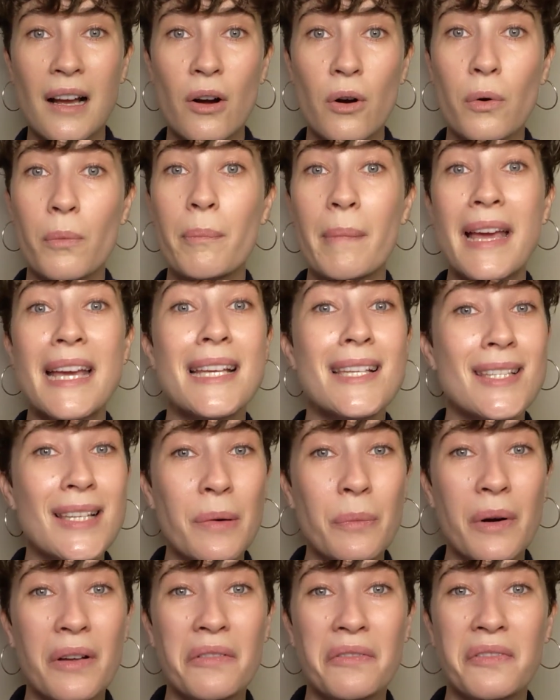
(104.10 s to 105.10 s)
or make
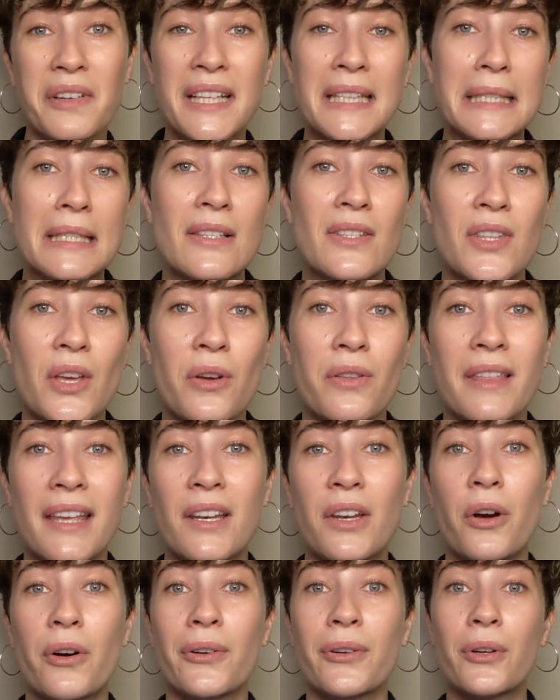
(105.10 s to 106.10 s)
someone feel as though they're
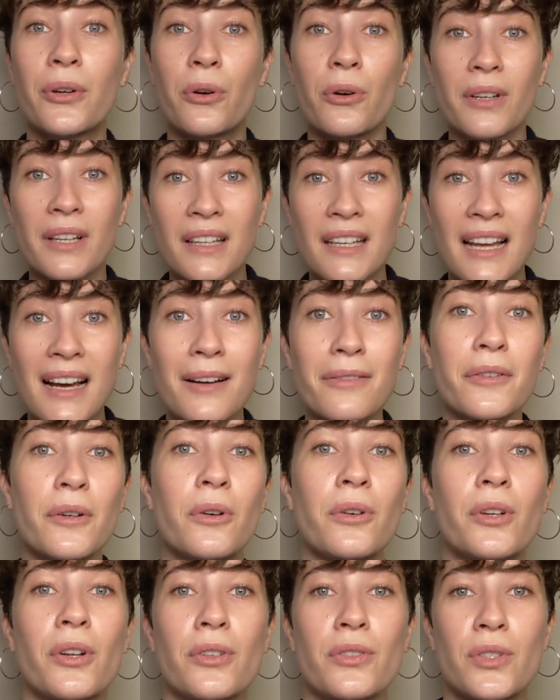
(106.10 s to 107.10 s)
not good enough
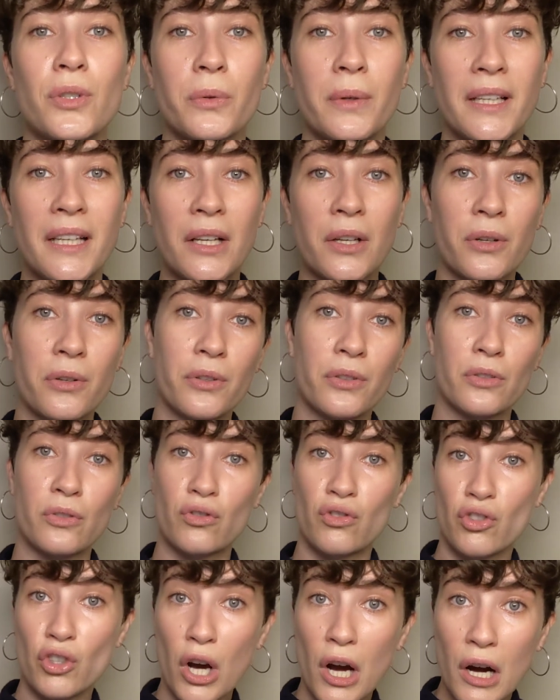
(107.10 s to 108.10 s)
or not doing a
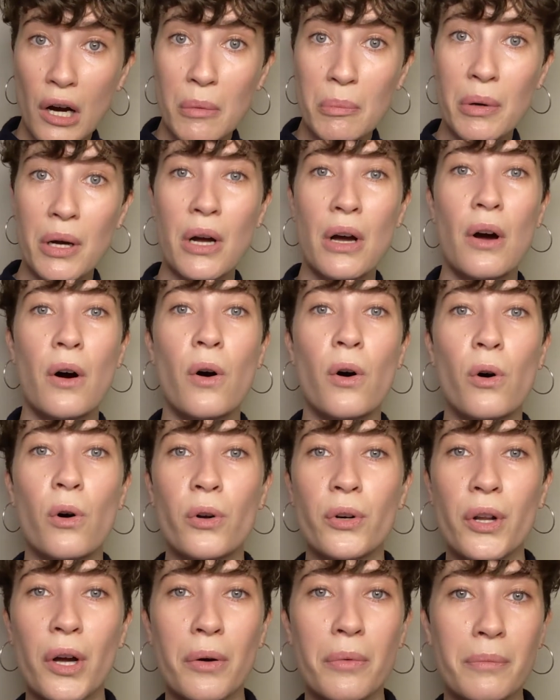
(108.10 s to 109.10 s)
good job
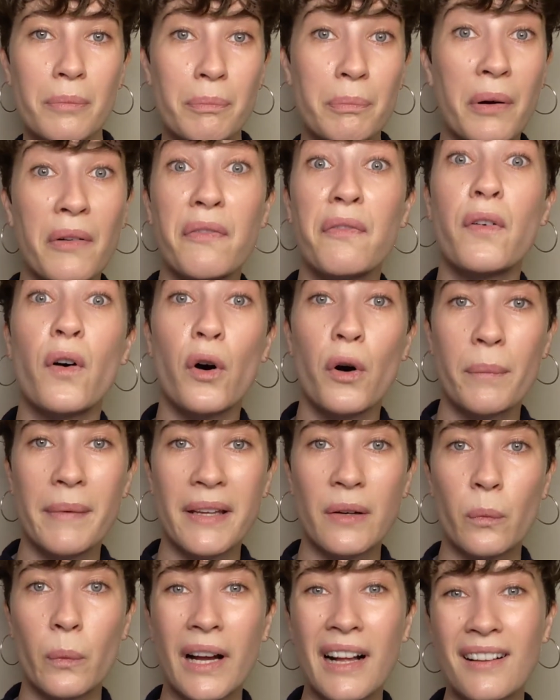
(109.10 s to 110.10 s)
or not
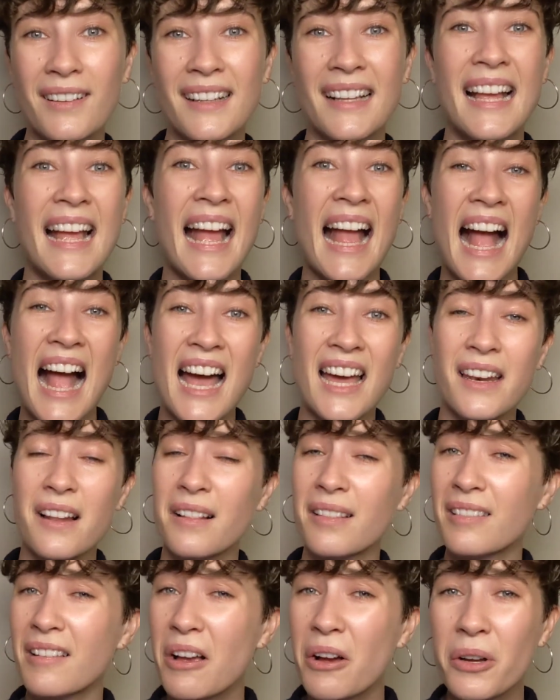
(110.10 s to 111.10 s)
performing well. And a
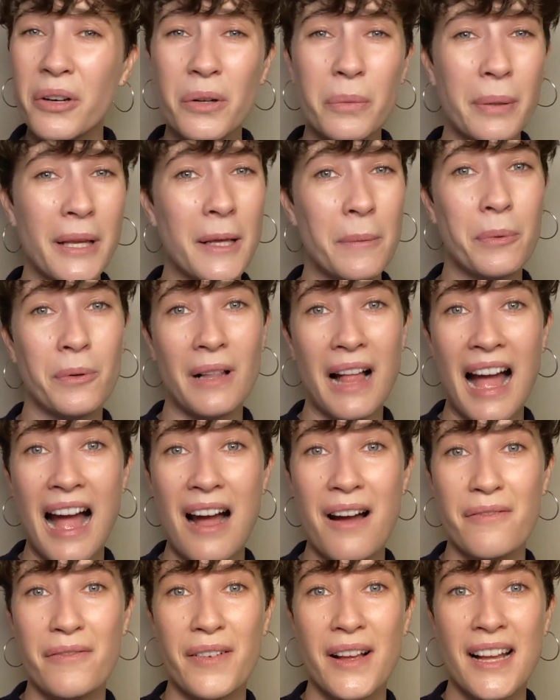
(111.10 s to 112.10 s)
lot of people
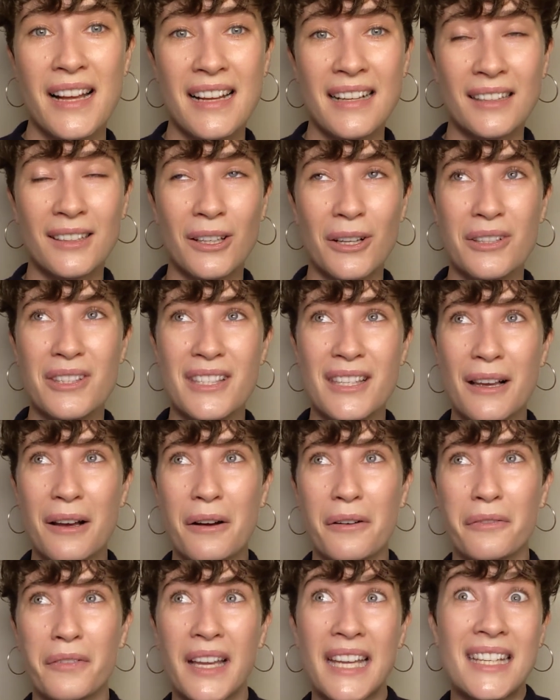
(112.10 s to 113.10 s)
have lots
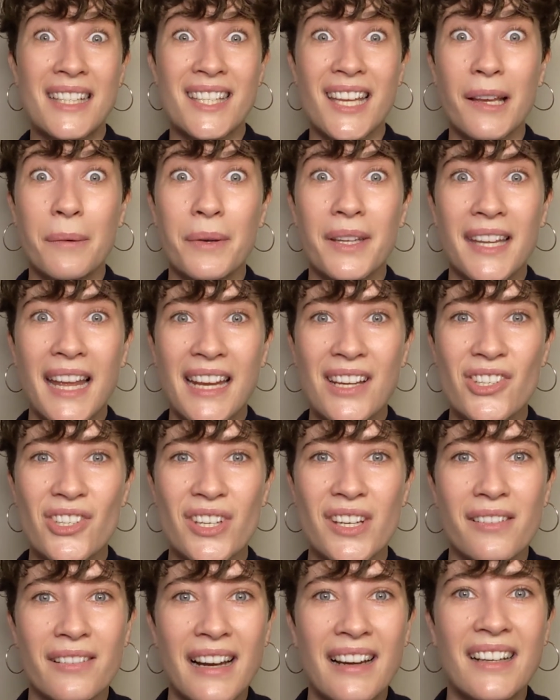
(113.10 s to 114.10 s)
of
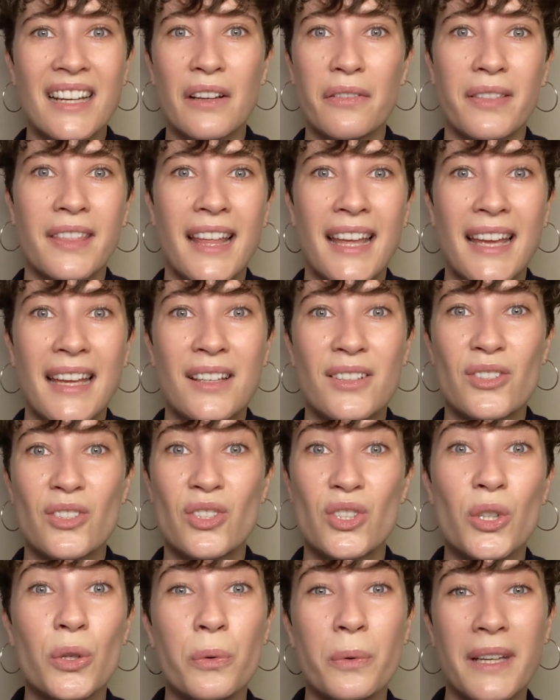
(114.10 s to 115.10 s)
intimidation around if they're
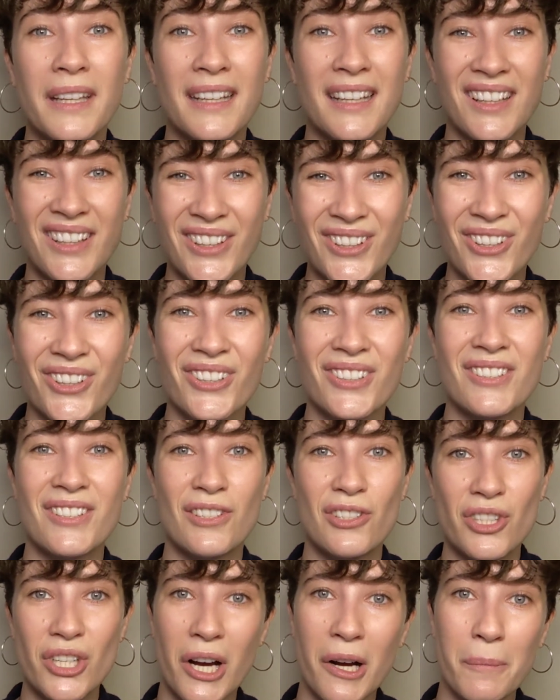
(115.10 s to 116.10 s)
doing a good
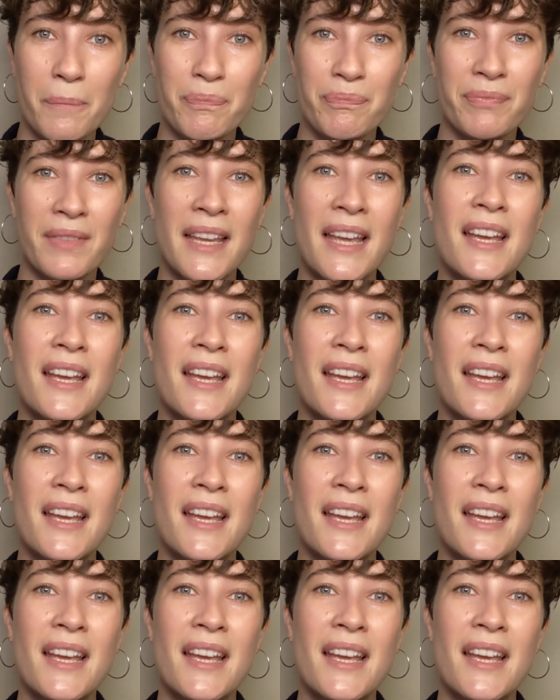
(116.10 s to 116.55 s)
job.